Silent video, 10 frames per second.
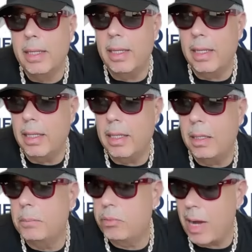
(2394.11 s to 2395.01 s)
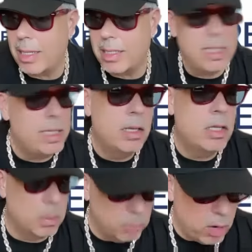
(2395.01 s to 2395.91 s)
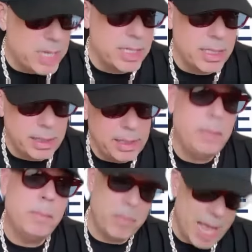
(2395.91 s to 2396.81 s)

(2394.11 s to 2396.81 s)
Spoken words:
Proxy, surprisingly,